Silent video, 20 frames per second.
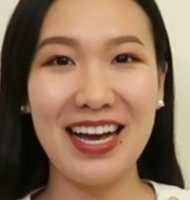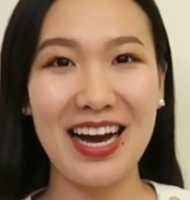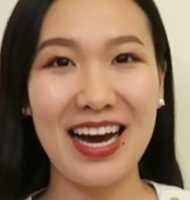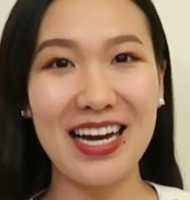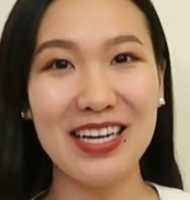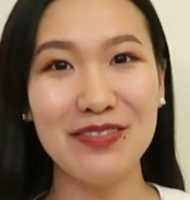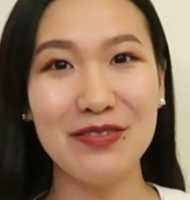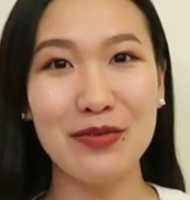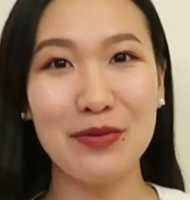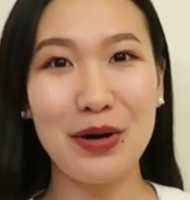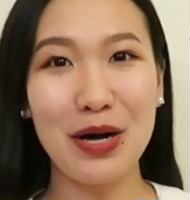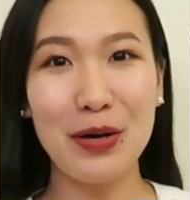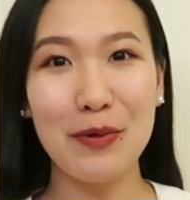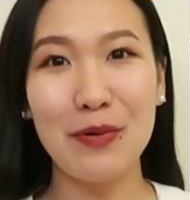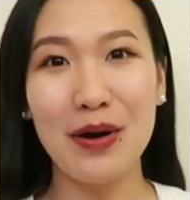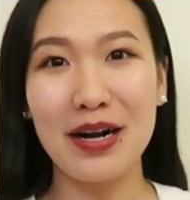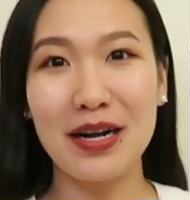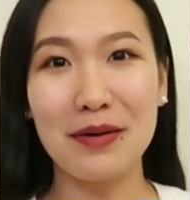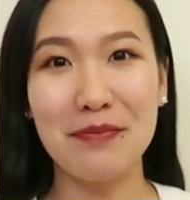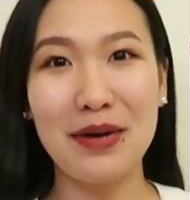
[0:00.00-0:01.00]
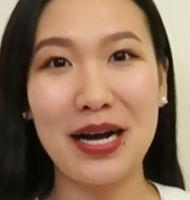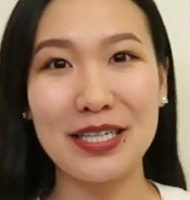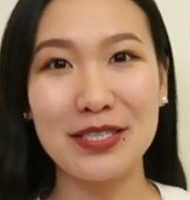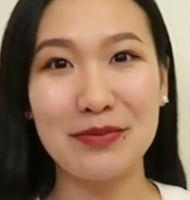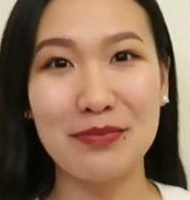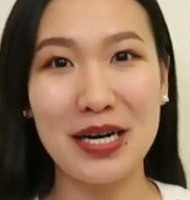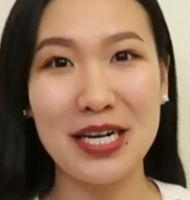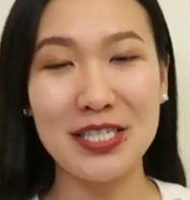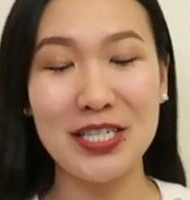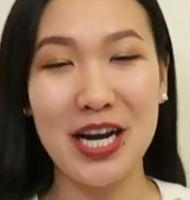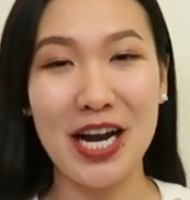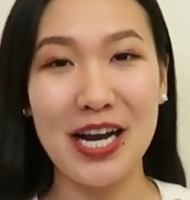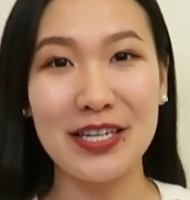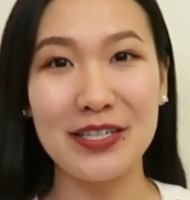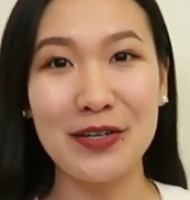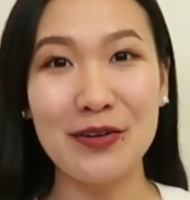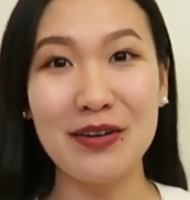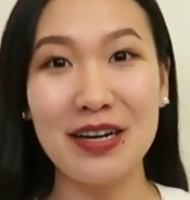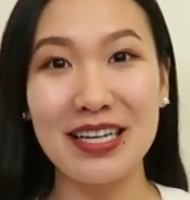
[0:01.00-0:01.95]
Hi everyone, welcome back to my channel.